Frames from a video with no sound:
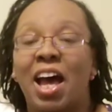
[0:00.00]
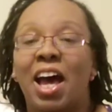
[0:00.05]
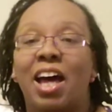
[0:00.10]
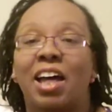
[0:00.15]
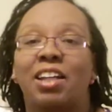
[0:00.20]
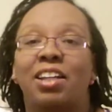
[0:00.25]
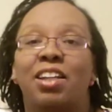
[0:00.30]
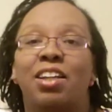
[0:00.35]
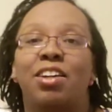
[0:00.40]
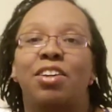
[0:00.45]
I
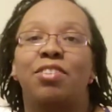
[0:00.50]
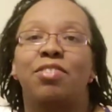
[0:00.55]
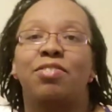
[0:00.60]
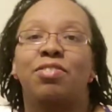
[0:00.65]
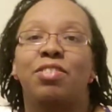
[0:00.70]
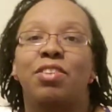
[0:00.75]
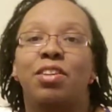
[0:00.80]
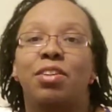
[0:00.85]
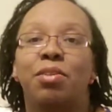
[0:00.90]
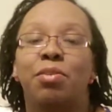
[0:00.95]
love
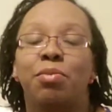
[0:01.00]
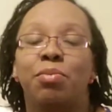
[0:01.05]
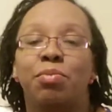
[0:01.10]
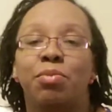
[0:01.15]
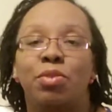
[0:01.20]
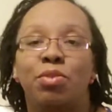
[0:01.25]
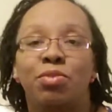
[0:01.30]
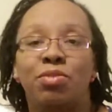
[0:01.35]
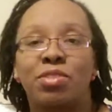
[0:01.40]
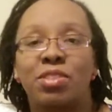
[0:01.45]
the
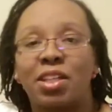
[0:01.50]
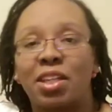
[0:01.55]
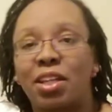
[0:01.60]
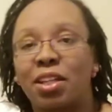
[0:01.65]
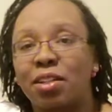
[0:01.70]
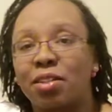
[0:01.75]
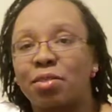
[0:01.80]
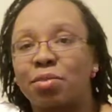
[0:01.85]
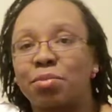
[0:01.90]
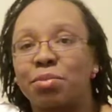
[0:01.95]

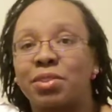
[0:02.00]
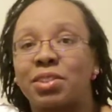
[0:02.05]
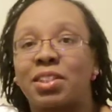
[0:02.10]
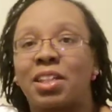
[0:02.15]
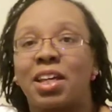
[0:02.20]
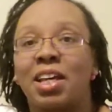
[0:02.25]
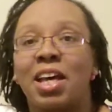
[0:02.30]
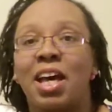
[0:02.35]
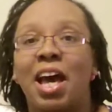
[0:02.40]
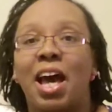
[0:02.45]
museums.
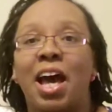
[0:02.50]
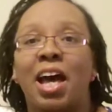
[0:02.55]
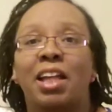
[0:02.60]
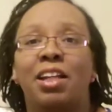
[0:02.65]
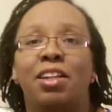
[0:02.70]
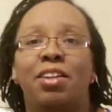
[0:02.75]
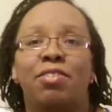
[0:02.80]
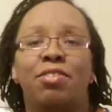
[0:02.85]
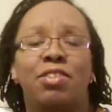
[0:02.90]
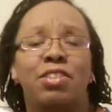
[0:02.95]
I
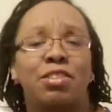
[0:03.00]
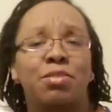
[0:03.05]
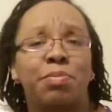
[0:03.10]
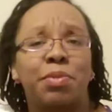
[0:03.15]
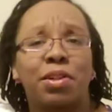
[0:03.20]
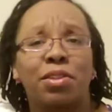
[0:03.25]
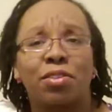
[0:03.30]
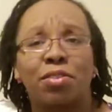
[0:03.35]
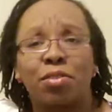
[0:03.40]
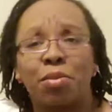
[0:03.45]
love the
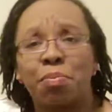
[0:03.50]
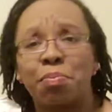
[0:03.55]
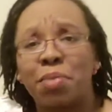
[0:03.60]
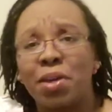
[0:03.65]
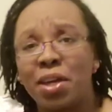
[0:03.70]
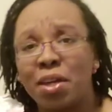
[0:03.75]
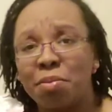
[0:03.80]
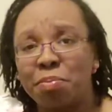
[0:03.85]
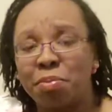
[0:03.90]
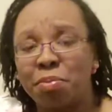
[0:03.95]
spirit of the
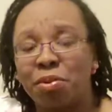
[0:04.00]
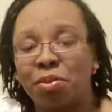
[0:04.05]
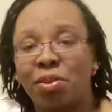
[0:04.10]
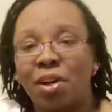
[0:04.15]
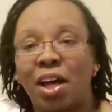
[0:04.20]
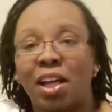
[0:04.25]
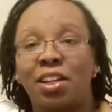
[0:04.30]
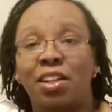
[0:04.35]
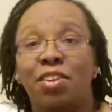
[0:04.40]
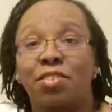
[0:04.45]
people.
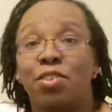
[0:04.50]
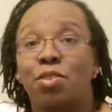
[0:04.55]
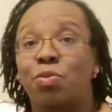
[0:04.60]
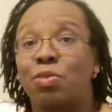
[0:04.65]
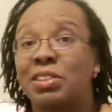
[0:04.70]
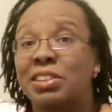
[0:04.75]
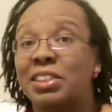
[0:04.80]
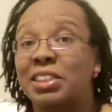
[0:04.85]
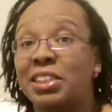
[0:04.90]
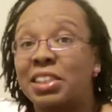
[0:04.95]
I love the
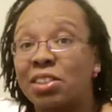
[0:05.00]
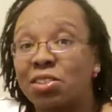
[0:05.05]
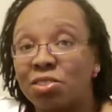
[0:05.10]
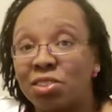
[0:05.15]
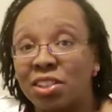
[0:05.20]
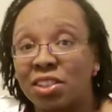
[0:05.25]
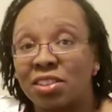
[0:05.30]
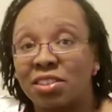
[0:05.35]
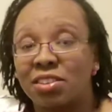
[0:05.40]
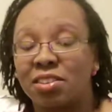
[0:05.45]

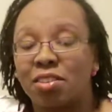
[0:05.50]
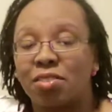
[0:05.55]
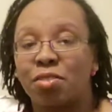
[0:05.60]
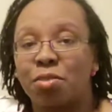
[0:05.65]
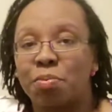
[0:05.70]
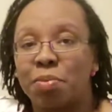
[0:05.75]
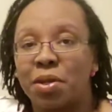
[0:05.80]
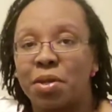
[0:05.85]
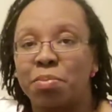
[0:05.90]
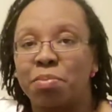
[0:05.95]
resilience of the
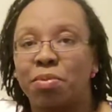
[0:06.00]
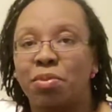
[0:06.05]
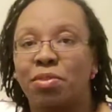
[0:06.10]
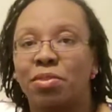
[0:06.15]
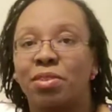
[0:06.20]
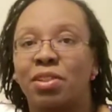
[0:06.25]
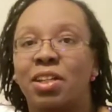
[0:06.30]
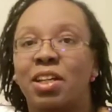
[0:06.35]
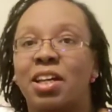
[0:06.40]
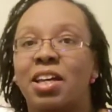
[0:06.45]

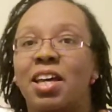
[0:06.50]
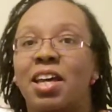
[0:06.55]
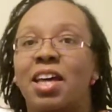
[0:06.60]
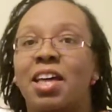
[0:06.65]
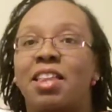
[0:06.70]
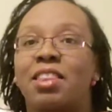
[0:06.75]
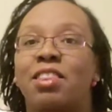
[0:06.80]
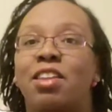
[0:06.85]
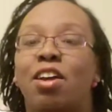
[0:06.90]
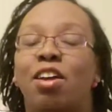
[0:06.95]
people.
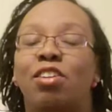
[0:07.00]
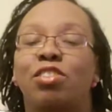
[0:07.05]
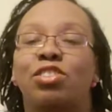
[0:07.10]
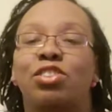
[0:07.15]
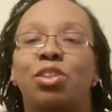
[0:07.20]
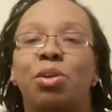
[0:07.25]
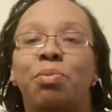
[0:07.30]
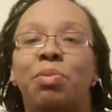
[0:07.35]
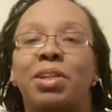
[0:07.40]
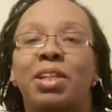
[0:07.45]
There are
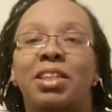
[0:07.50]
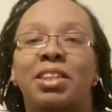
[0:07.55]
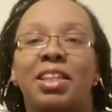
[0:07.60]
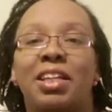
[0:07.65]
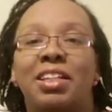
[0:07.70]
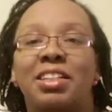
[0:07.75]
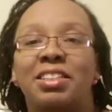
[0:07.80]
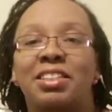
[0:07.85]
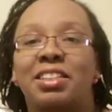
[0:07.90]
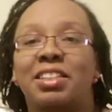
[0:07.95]
so many
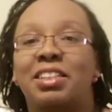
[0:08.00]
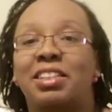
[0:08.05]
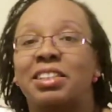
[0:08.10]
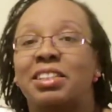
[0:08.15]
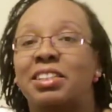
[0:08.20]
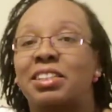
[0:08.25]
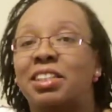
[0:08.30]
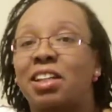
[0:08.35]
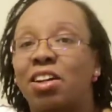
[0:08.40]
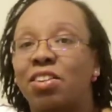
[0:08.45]
things to
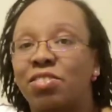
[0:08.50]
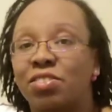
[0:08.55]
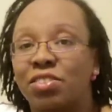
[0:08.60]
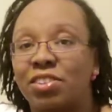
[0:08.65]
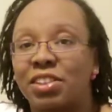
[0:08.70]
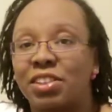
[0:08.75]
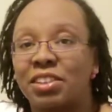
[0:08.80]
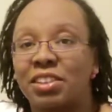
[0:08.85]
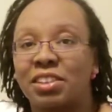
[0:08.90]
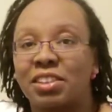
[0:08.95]
discover
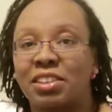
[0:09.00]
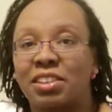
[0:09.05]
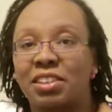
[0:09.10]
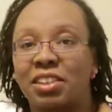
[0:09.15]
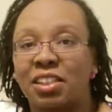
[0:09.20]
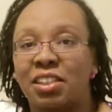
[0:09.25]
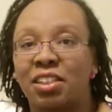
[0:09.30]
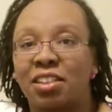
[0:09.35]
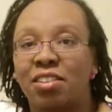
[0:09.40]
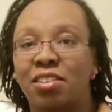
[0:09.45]
in this
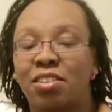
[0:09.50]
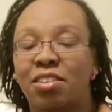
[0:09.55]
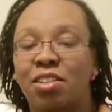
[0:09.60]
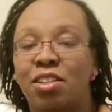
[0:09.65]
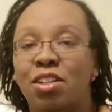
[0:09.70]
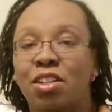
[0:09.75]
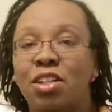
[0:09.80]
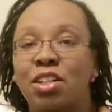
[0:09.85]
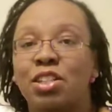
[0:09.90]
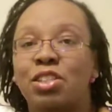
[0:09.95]
city.
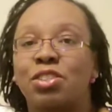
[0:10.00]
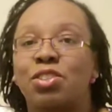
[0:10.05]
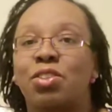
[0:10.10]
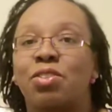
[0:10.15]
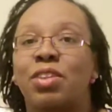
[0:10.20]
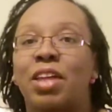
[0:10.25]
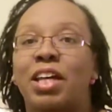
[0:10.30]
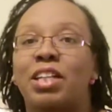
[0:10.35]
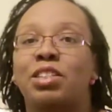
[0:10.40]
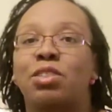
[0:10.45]
So
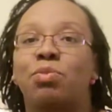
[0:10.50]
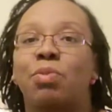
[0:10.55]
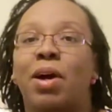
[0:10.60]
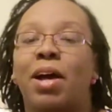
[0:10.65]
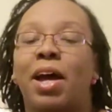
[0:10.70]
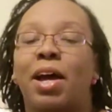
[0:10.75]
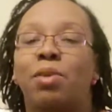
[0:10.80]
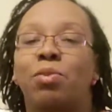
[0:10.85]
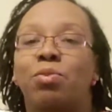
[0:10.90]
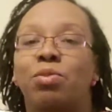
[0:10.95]
that's why
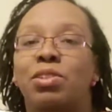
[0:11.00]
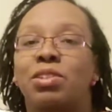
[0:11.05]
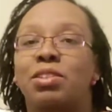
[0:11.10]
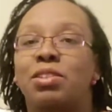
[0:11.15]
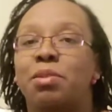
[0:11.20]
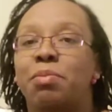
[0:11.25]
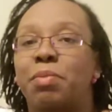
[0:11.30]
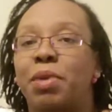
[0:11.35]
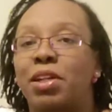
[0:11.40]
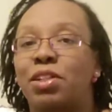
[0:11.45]
I wanted
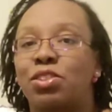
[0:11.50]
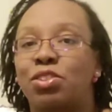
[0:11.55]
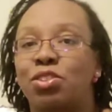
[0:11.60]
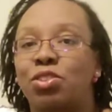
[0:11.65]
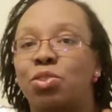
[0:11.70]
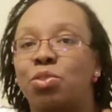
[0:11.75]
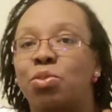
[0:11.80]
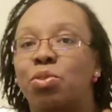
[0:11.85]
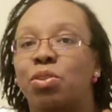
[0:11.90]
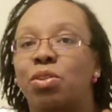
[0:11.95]
to make
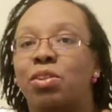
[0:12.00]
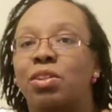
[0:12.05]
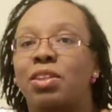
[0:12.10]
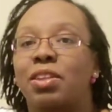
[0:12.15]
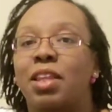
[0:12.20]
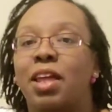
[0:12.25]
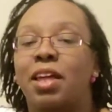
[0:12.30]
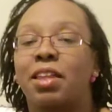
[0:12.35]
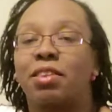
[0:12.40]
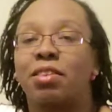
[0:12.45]
sure
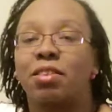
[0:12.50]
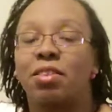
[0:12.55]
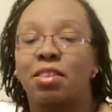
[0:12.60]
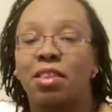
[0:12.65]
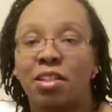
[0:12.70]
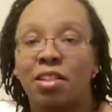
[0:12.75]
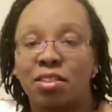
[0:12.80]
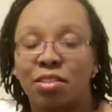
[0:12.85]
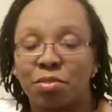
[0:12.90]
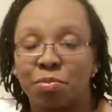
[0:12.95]
that
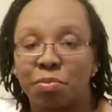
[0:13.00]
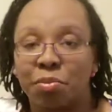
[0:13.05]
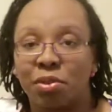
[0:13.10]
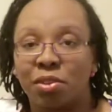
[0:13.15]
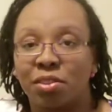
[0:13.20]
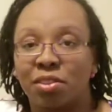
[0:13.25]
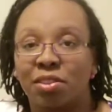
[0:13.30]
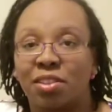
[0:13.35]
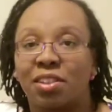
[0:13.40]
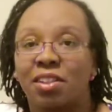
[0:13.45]
this
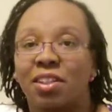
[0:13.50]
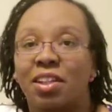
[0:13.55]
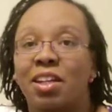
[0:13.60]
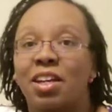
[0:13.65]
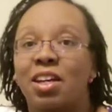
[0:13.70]
book